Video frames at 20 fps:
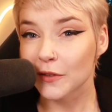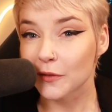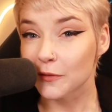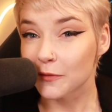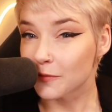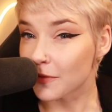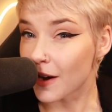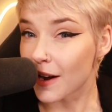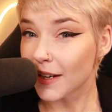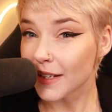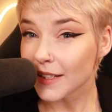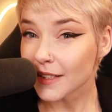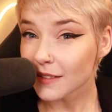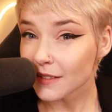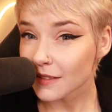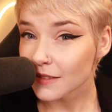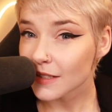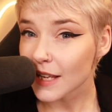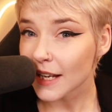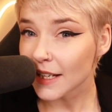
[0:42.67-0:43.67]
to
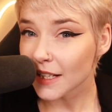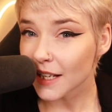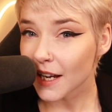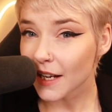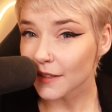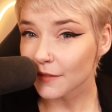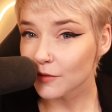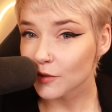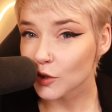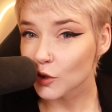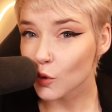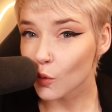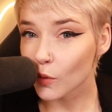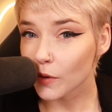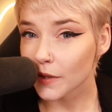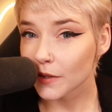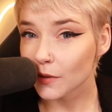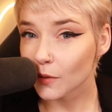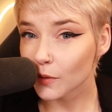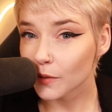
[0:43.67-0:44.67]
find any kind of
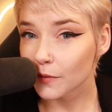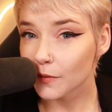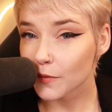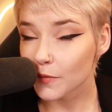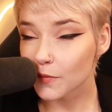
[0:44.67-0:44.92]
tutorial or